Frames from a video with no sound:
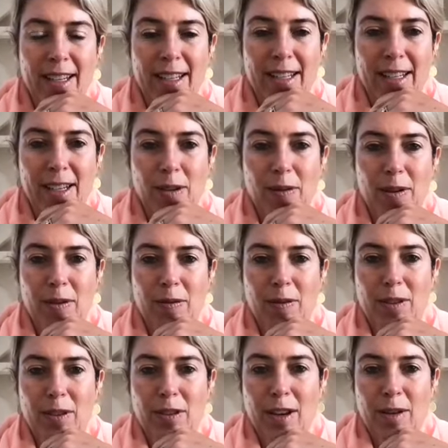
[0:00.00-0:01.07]
Does anyone
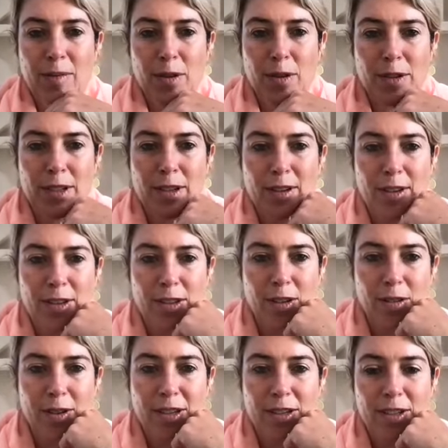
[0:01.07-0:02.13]
want to unmute and ask a
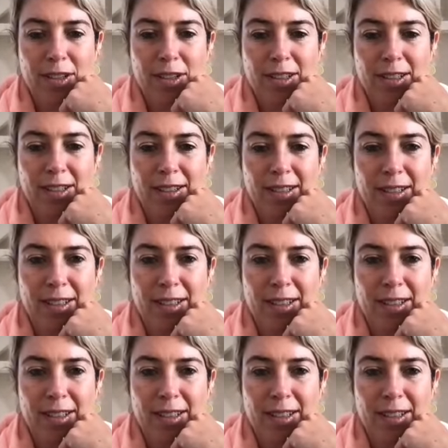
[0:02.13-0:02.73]
question?